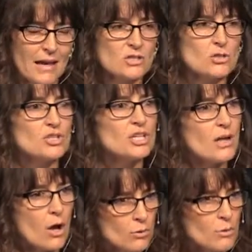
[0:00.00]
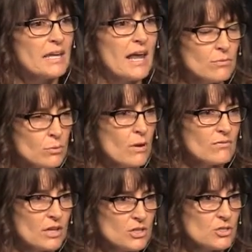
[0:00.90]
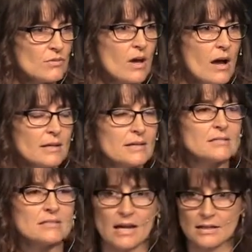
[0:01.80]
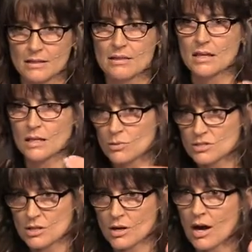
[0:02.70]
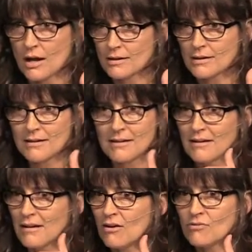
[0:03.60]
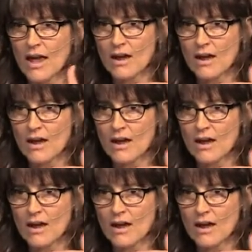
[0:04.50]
And so she had already had a revelation of God and decided that he was the God of